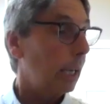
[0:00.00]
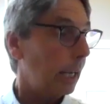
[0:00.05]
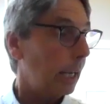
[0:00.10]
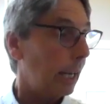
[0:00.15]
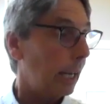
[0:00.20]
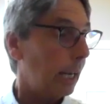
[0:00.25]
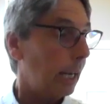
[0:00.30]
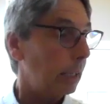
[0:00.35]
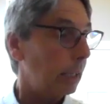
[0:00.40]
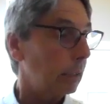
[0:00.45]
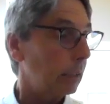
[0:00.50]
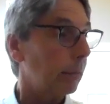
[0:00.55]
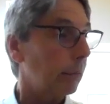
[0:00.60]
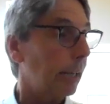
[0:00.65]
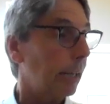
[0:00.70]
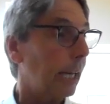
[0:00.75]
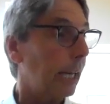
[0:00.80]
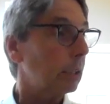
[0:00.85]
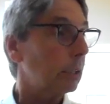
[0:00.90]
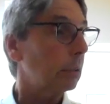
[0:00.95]
And
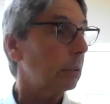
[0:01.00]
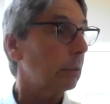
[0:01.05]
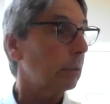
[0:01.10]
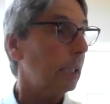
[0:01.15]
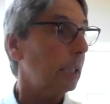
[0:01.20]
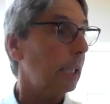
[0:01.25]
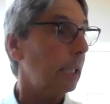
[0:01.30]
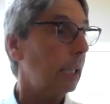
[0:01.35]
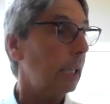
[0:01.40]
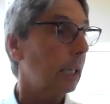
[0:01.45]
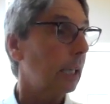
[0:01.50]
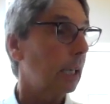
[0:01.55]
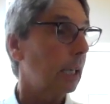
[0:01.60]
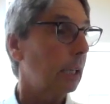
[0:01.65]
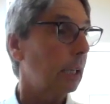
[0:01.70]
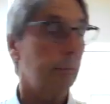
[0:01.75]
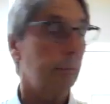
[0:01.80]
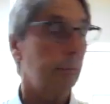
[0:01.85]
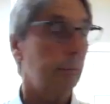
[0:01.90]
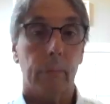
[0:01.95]
lastly,
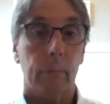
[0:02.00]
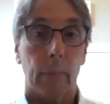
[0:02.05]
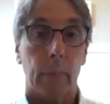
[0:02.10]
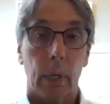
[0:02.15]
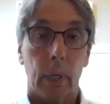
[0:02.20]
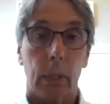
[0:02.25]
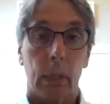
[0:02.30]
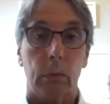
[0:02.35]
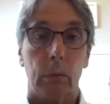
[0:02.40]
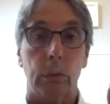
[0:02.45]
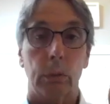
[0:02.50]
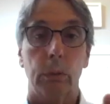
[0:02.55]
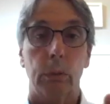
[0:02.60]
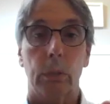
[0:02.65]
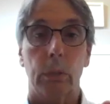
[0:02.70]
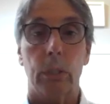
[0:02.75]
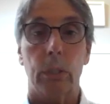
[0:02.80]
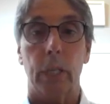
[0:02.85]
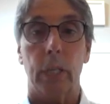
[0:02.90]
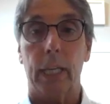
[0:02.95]
we'll do
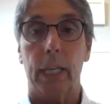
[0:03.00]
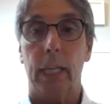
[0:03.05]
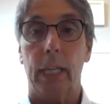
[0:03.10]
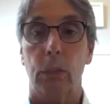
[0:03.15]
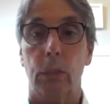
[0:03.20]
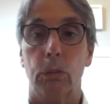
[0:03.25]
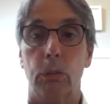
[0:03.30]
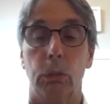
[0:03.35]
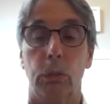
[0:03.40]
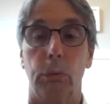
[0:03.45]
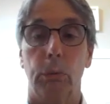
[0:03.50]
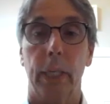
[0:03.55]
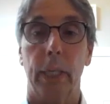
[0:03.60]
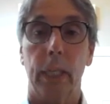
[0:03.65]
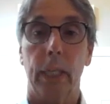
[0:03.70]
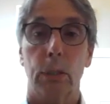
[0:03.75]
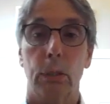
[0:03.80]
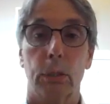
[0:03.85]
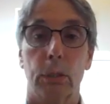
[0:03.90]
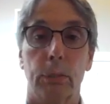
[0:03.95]
this again in 2
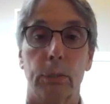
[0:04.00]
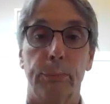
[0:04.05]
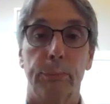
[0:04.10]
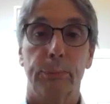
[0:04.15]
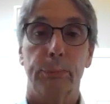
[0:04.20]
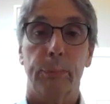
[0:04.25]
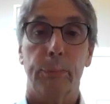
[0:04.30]
weeks.